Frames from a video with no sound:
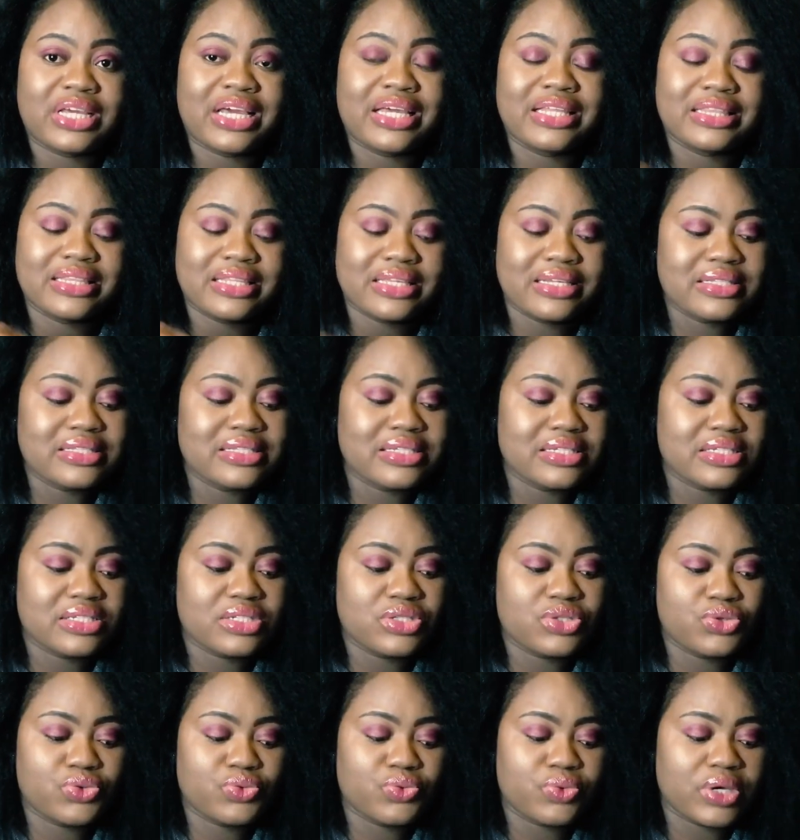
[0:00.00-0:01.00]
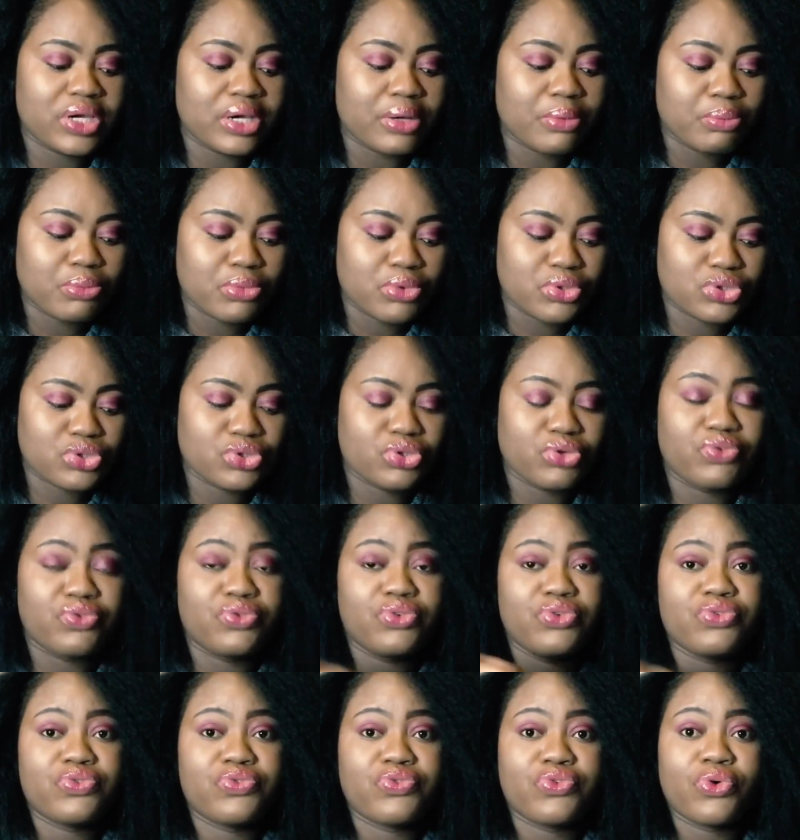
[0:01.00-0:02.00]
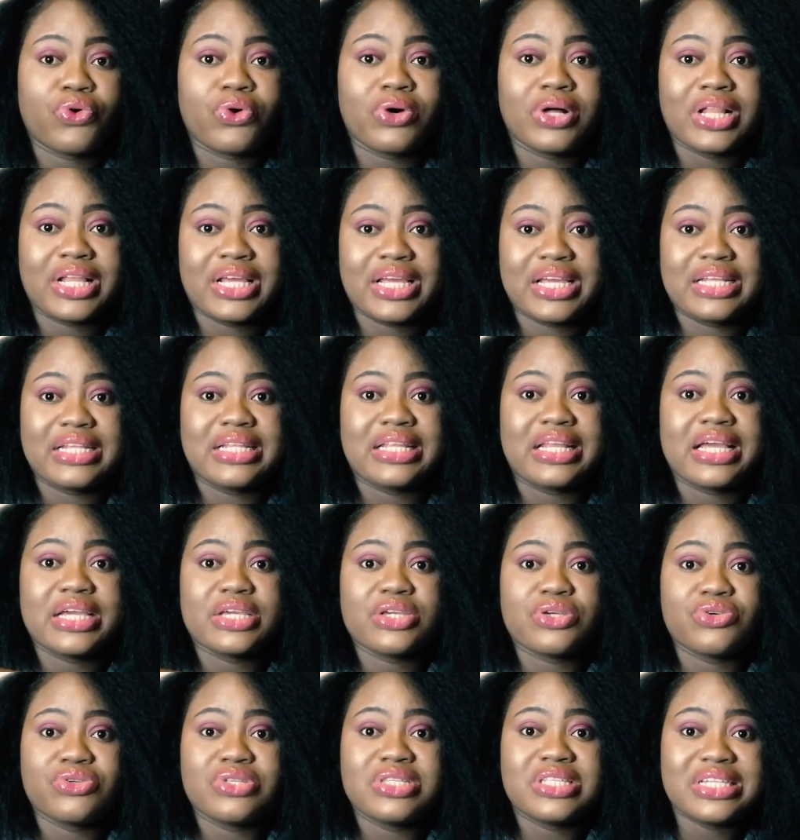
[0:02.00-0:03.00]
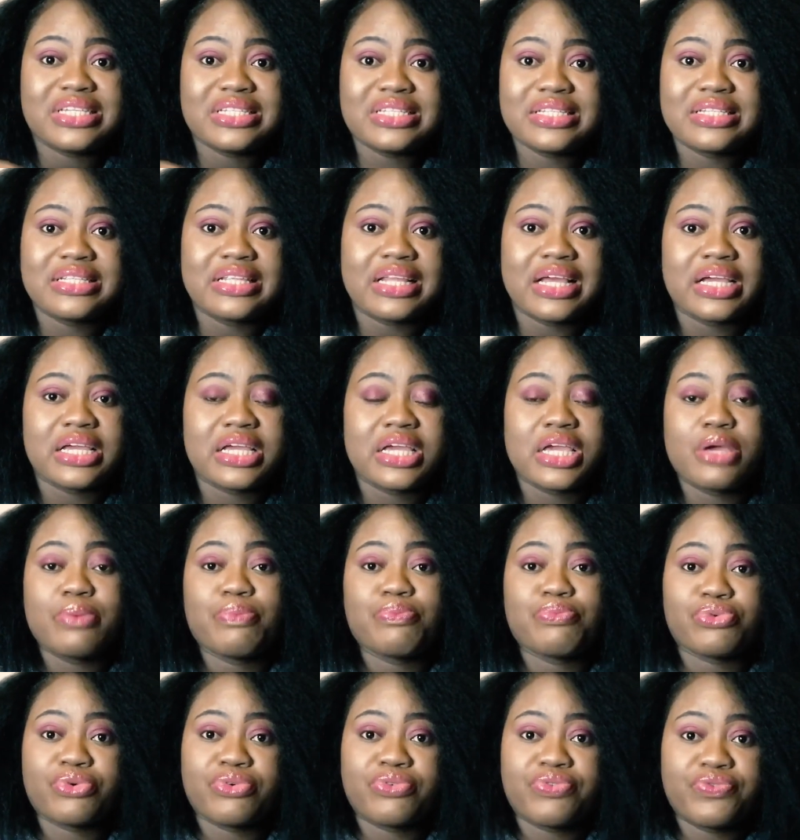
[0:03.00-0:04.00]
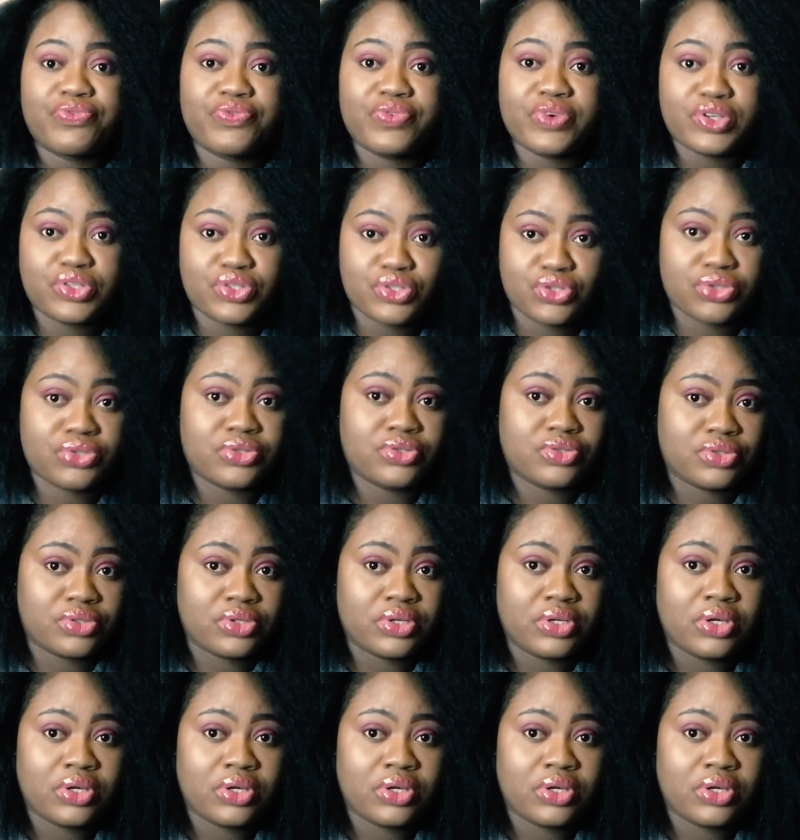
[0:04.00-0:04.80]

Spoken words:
I think this is where most of you fall in, like you need it like a profession,